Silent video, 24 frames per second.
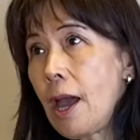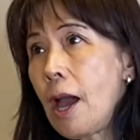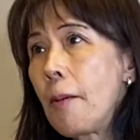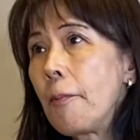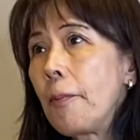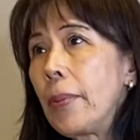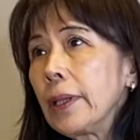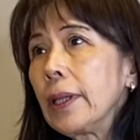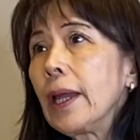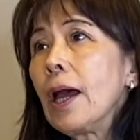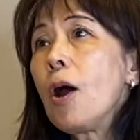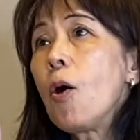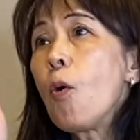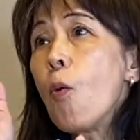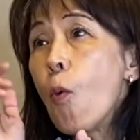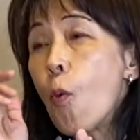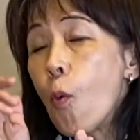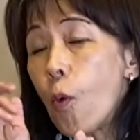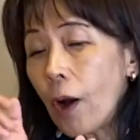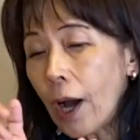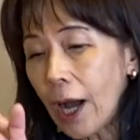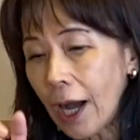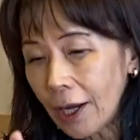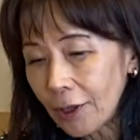But
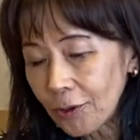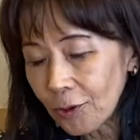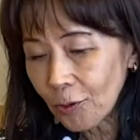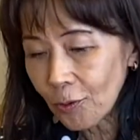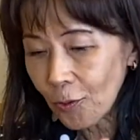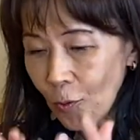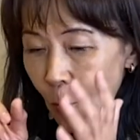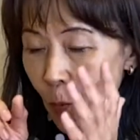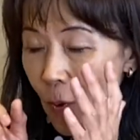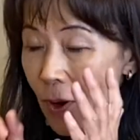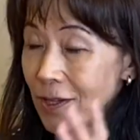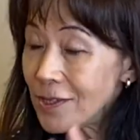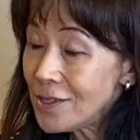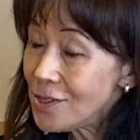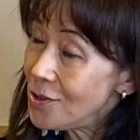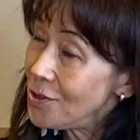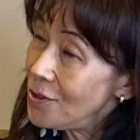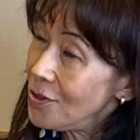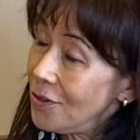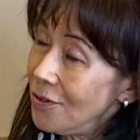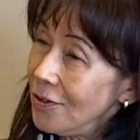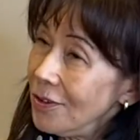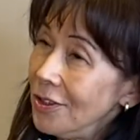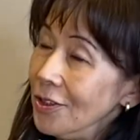once
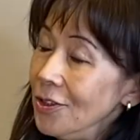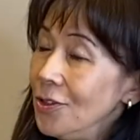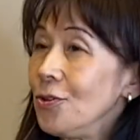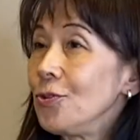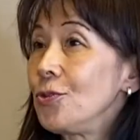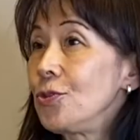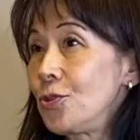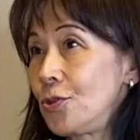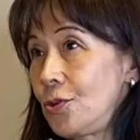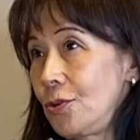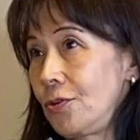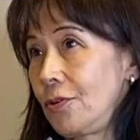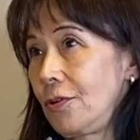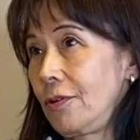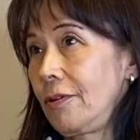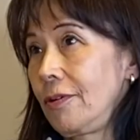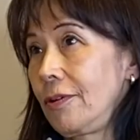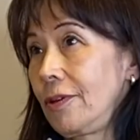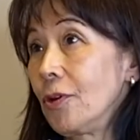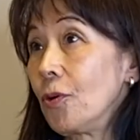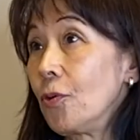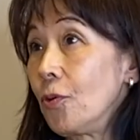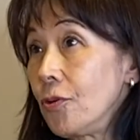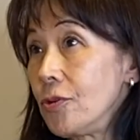you took
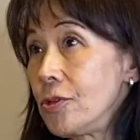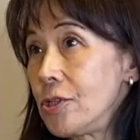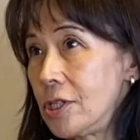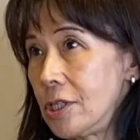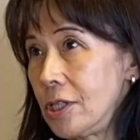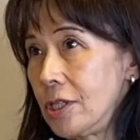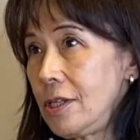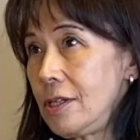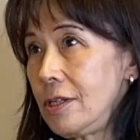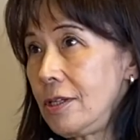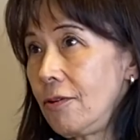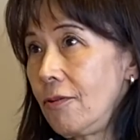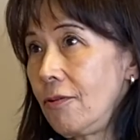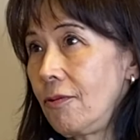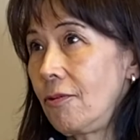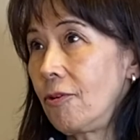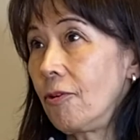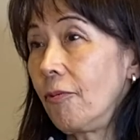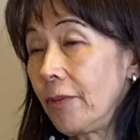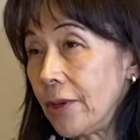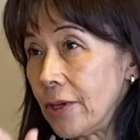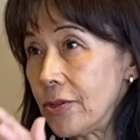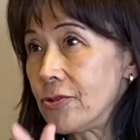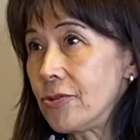the urushi
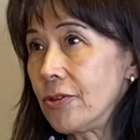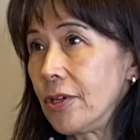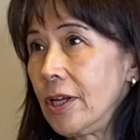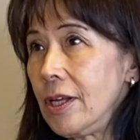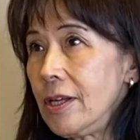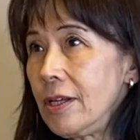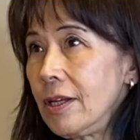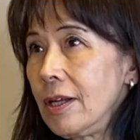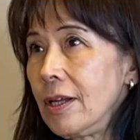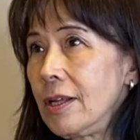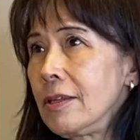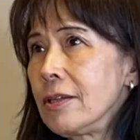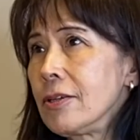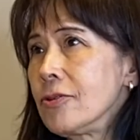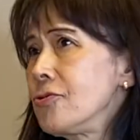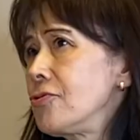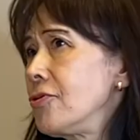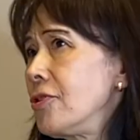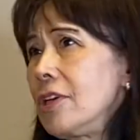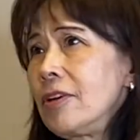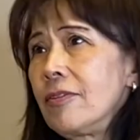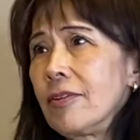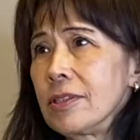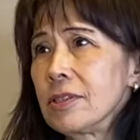from the tree
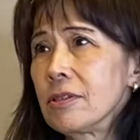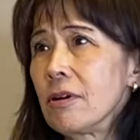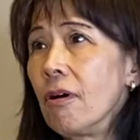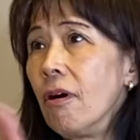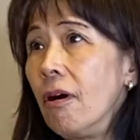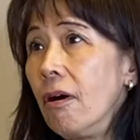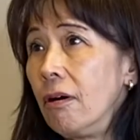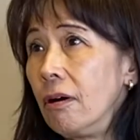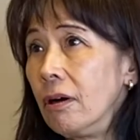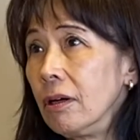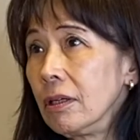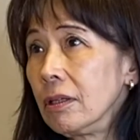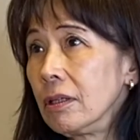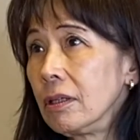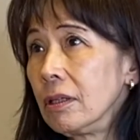is gone.